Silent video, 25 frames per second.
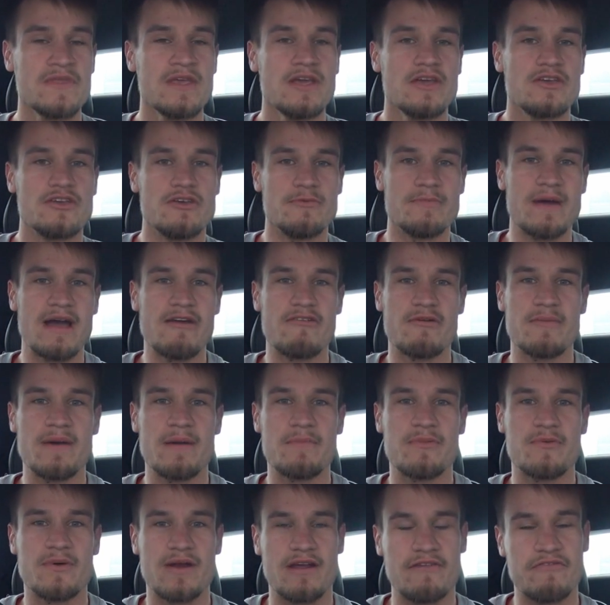You may
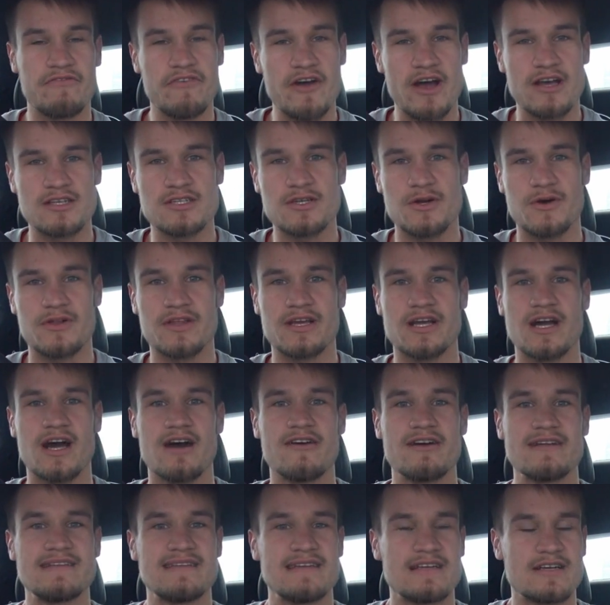remember when I first got the car,
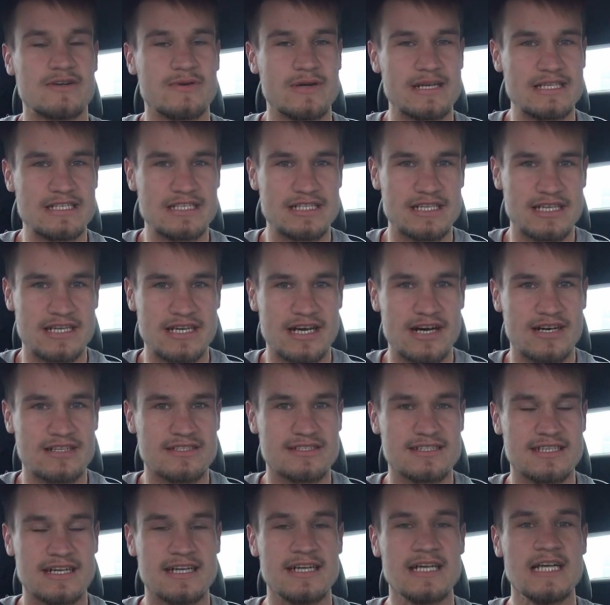I did a question and
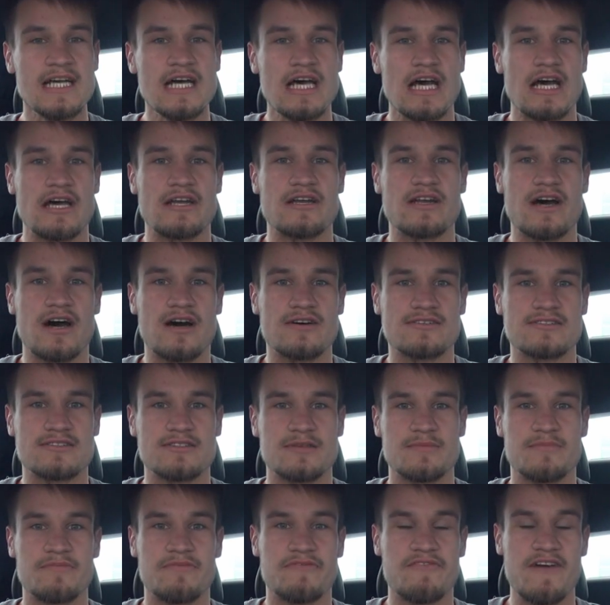answer and asked
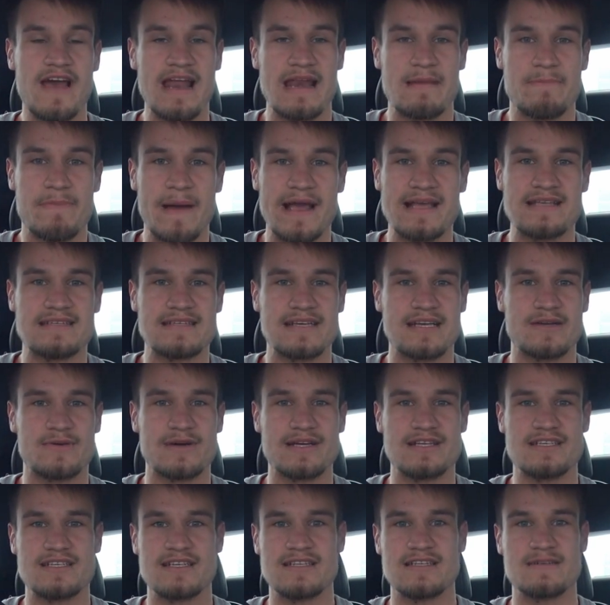some fairly basic
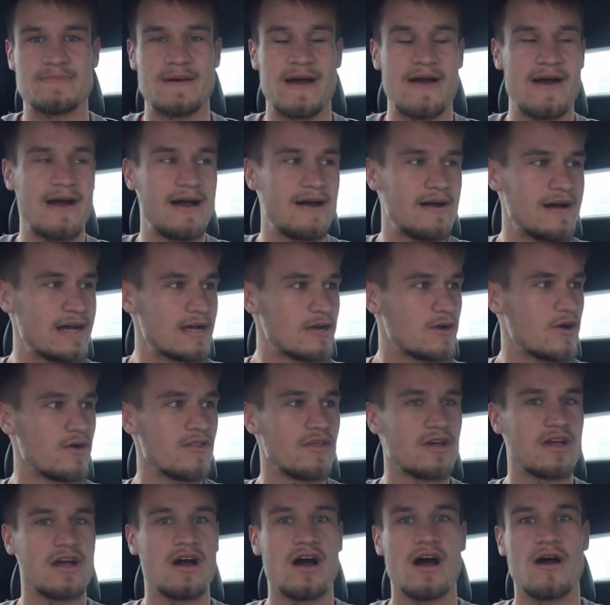questions about how I got the
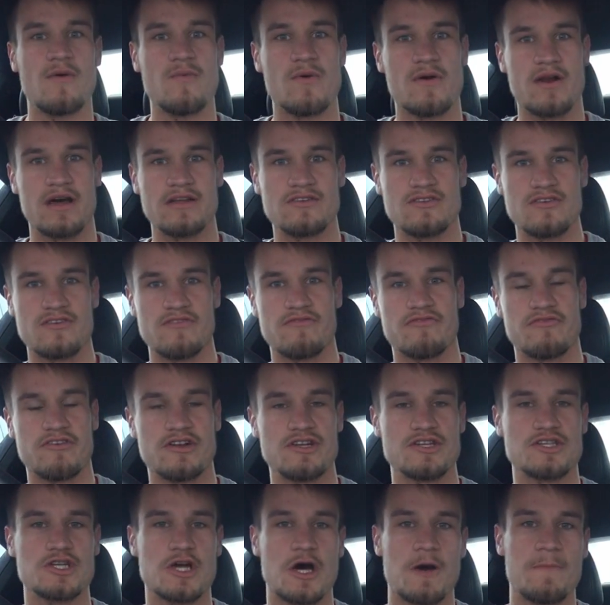car, what I do for a
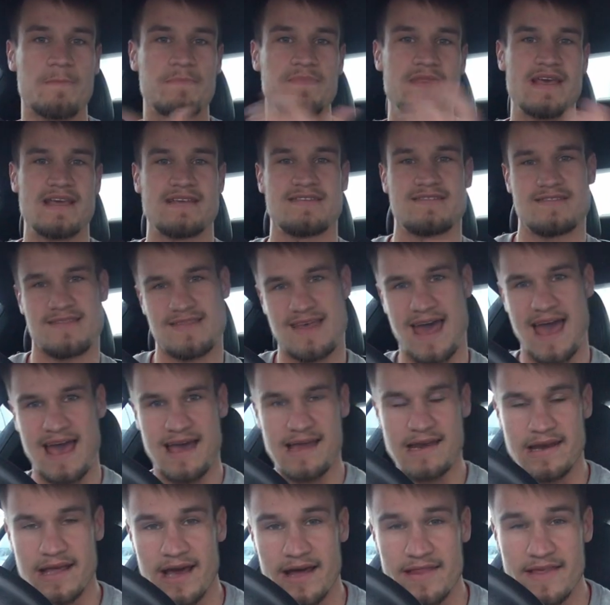job, this, that,
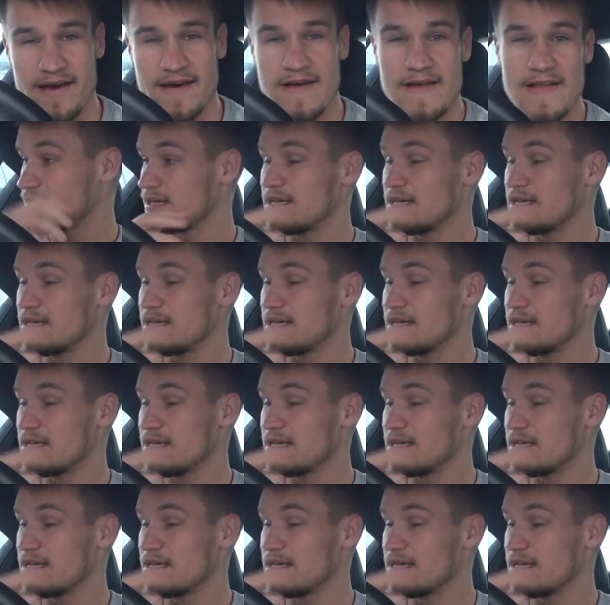and the other.